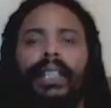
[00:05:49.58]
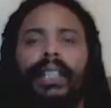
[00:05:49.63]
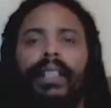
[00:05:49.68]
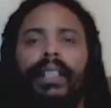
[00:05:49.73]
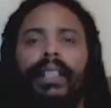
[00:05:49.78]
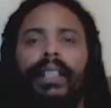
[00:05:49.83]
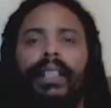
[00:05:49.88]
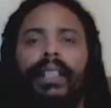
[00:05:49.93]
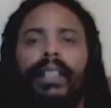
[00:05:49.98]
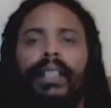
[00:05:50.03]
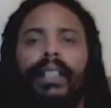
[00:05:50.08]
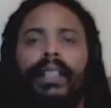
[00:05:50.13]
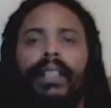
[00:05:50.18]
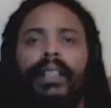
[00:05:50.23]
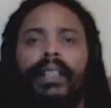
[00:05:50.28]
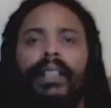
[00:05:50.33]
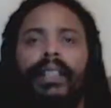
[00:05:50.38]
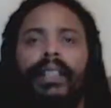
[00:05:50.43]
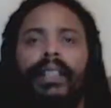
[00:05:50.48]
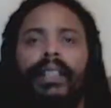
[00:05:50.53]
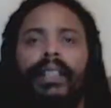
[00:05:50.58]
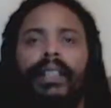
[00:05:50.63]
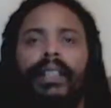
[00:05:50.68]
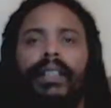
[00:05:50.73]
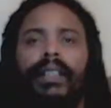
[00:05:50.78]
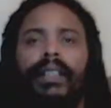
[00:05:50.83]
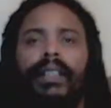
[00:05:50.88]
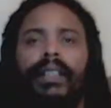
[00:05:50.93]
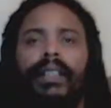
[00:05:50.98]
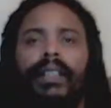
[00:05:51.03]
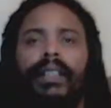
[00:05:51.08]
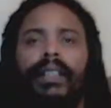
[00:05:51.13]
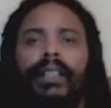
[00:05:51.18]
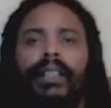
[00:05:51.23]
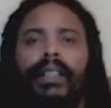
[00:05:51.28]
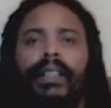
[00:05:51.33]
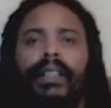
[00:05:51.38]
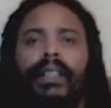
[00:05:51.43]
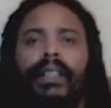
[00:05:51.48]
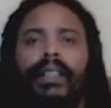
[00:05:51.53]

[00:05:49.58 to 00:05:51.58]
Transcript: Nothing is said.